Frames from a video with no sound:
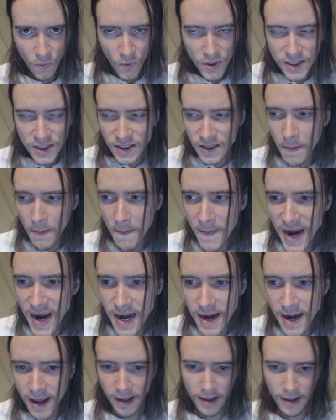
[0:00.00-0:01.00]
What's the
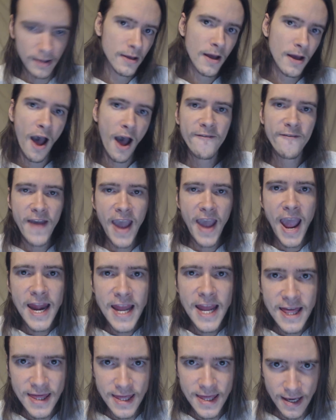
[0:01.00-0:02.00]
meaning of
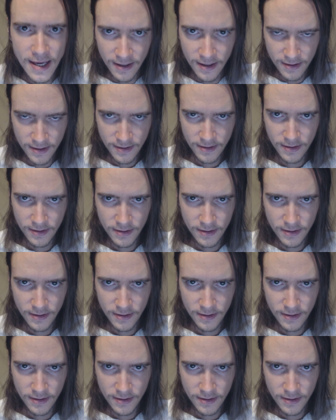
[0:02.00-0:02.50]
anything